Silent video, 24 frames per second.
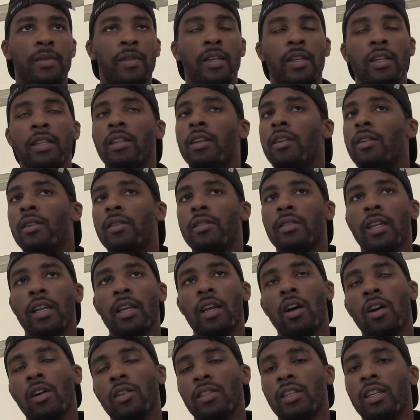And they
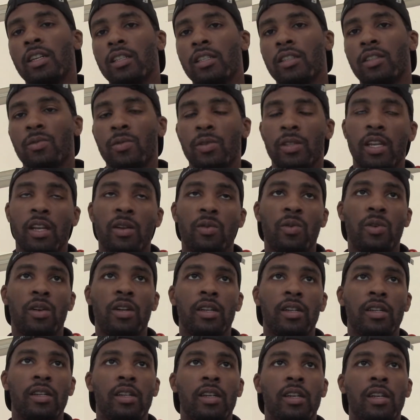all tell us what they want.